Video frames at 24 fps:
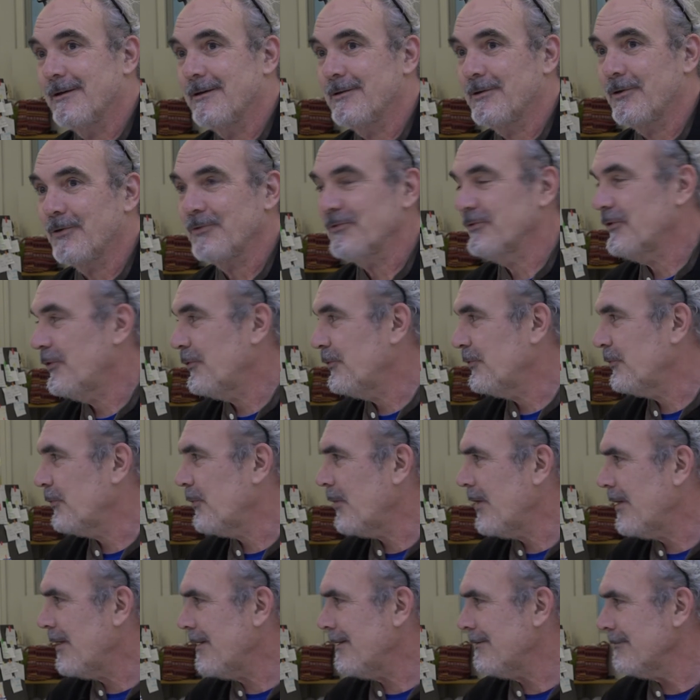
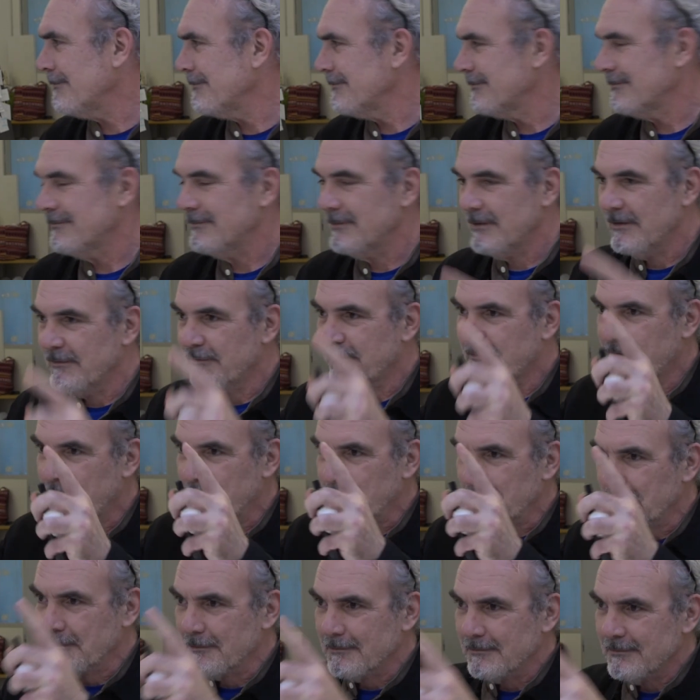entonnoir, a
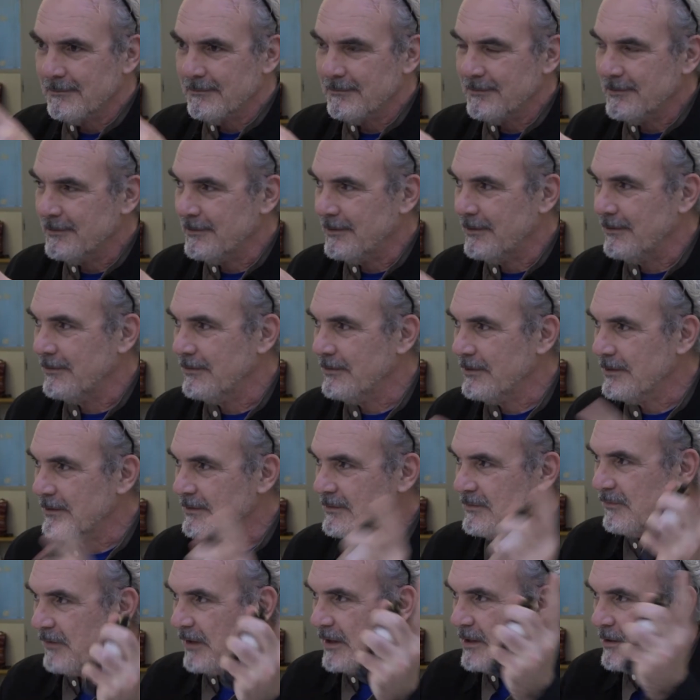funnel.
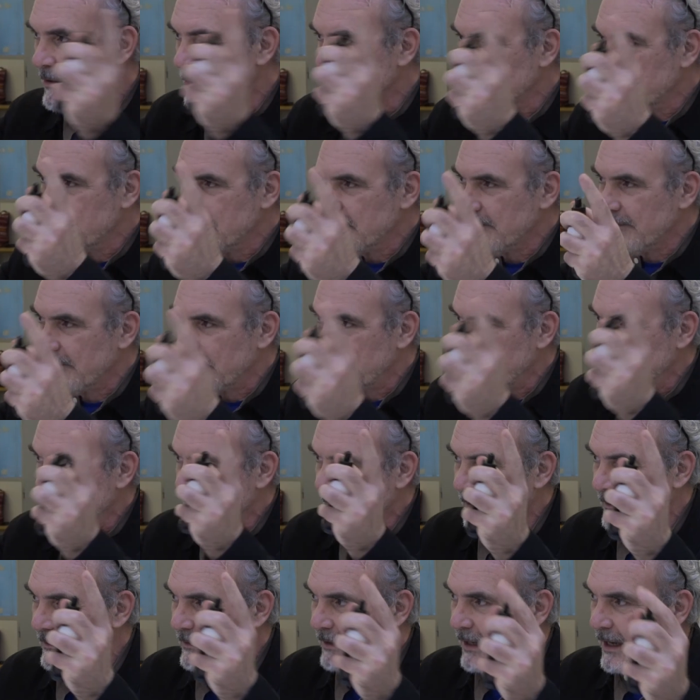It's very open to begin
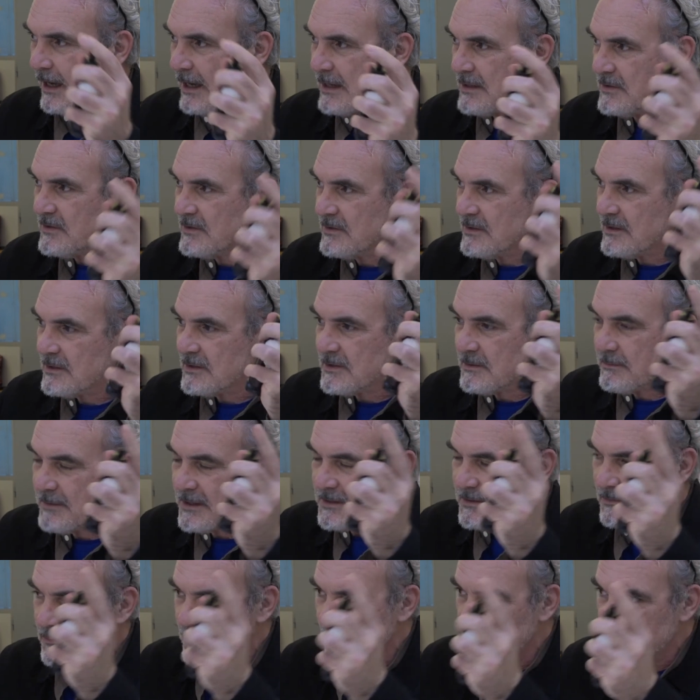with, and as the
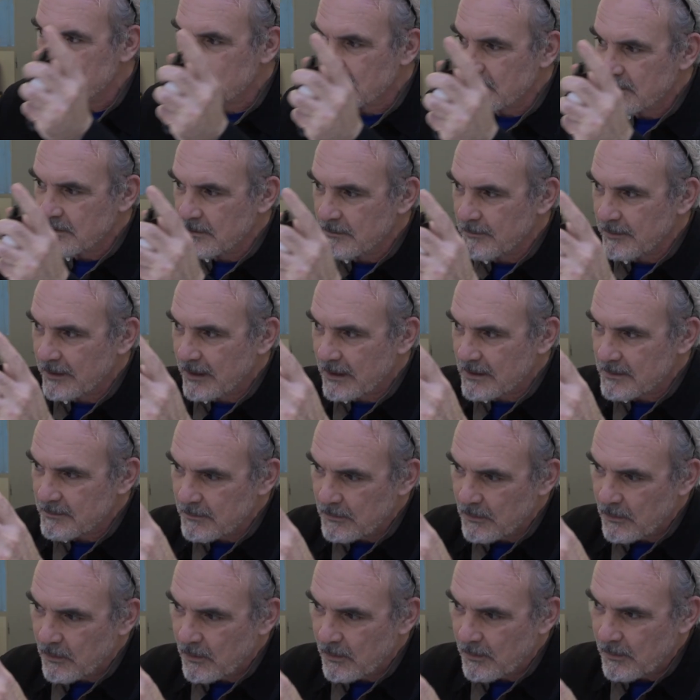semester works on, you get
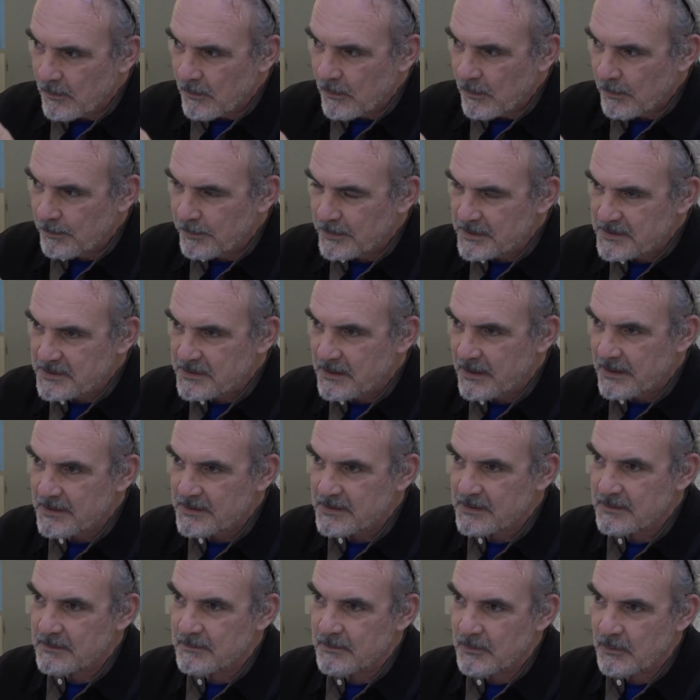more and more
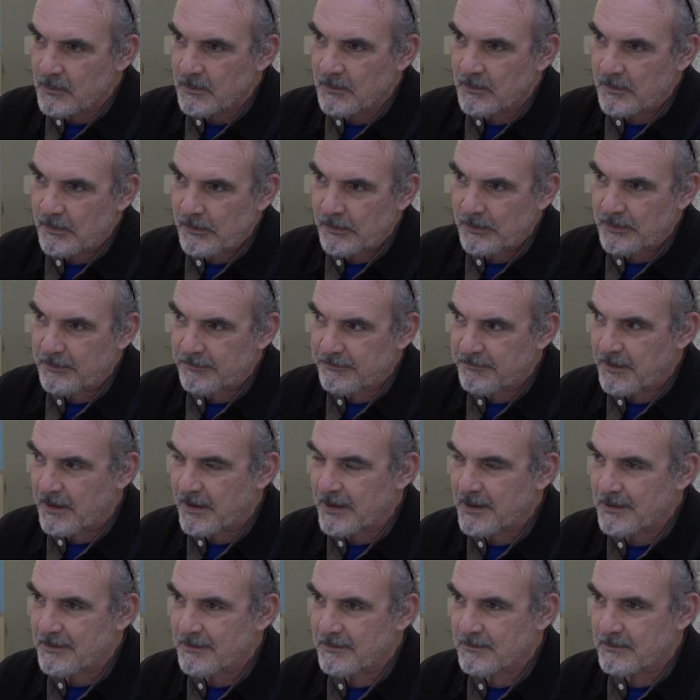precise and more
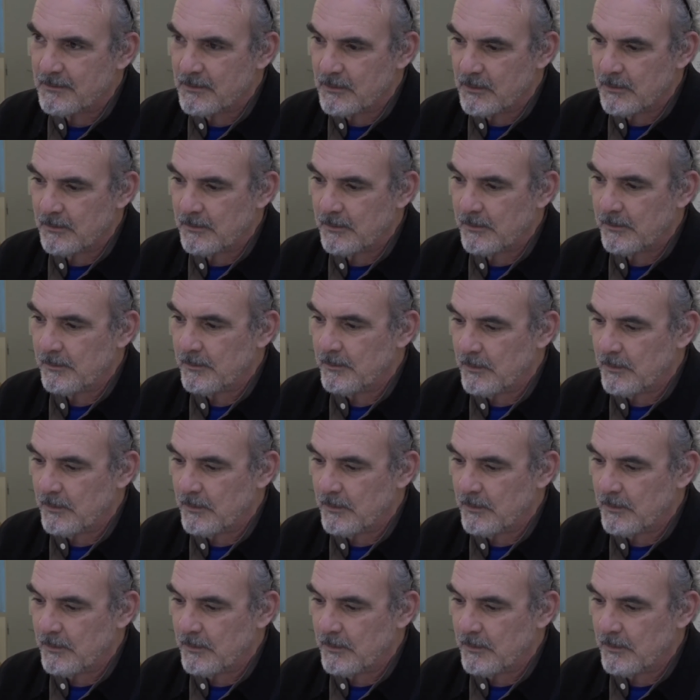defined, and more